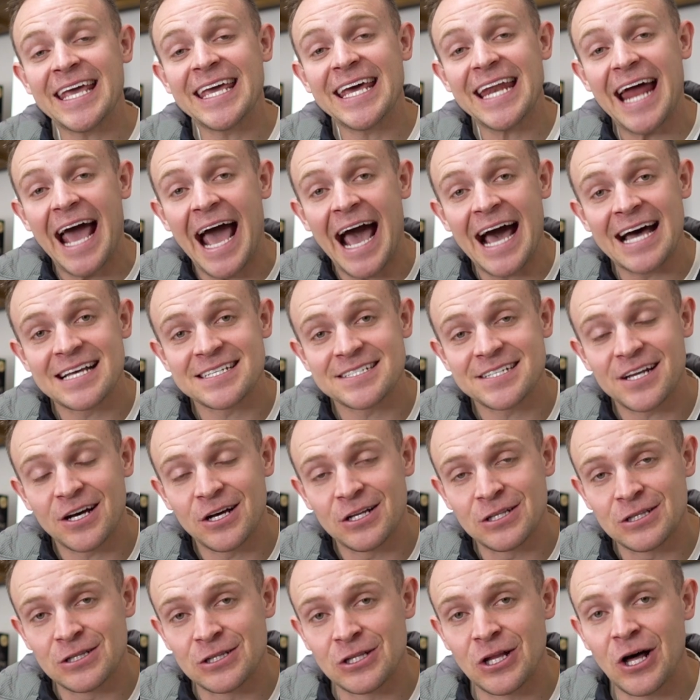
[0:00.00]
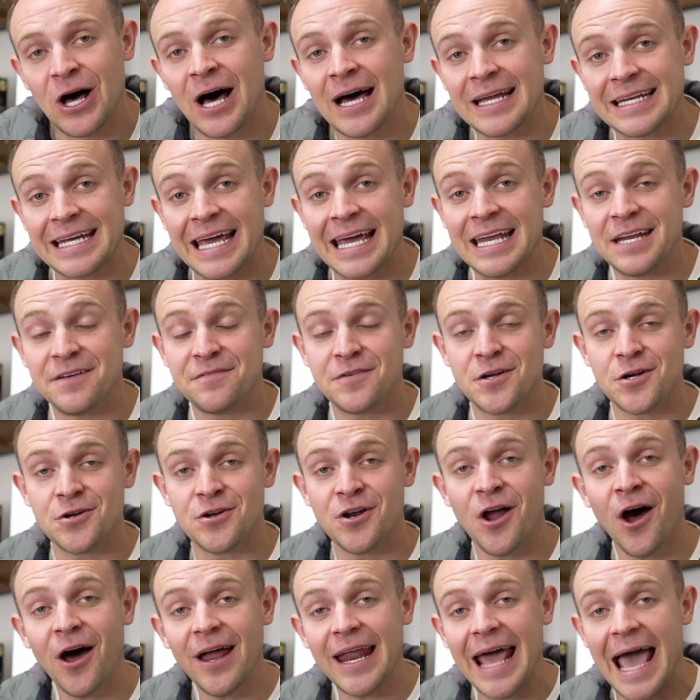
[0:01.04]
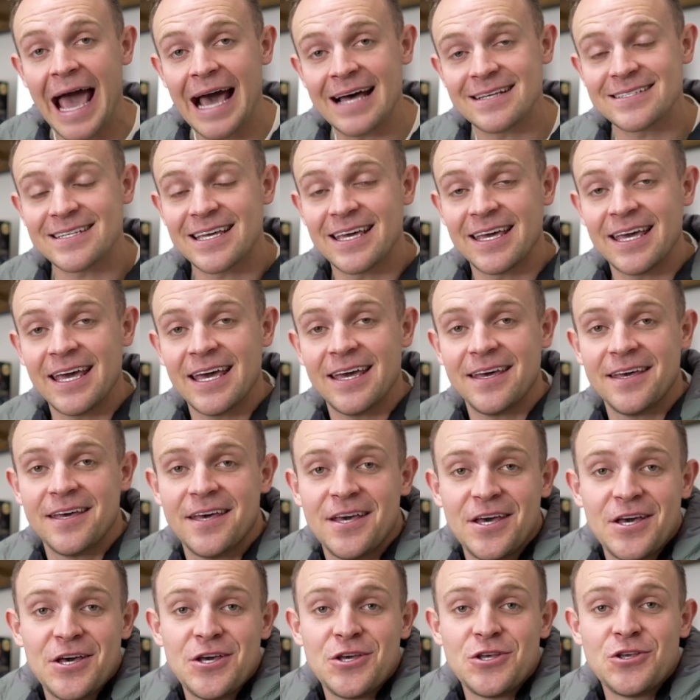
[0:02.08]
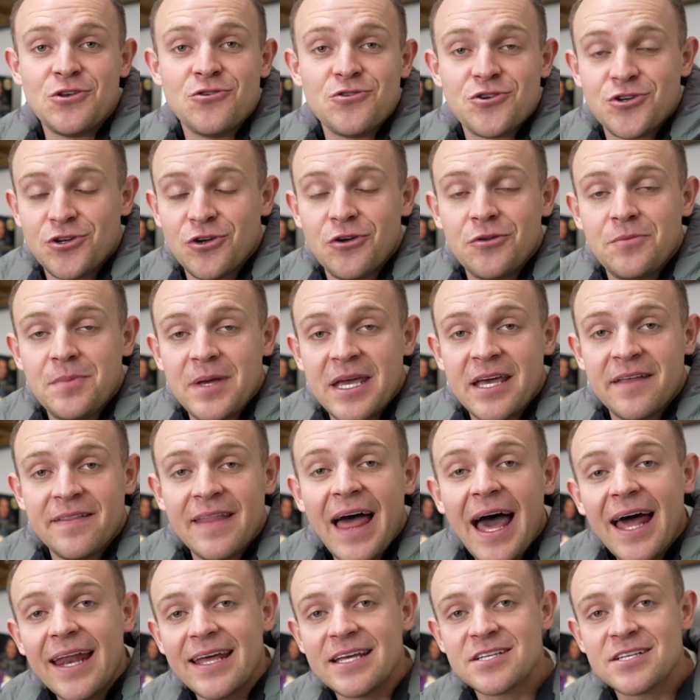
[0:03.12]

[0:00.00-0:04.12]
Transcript: get asked a lot, and if you're not asking it, you should be. And that